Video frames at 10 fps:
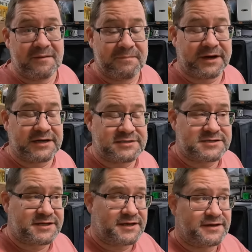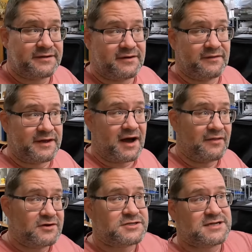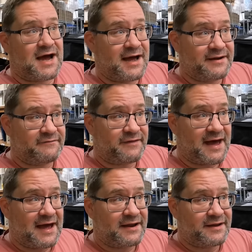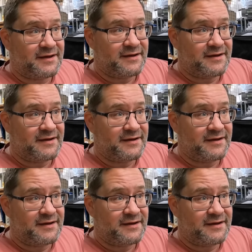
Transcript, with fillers: because the on the other side of that